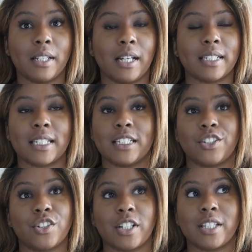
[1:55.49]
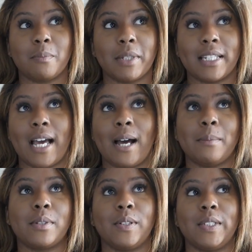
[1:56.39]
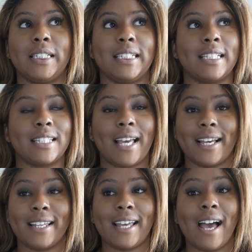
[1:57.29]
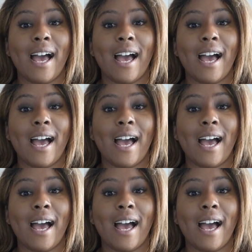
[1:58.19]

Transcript: like it's just been absolutely insane.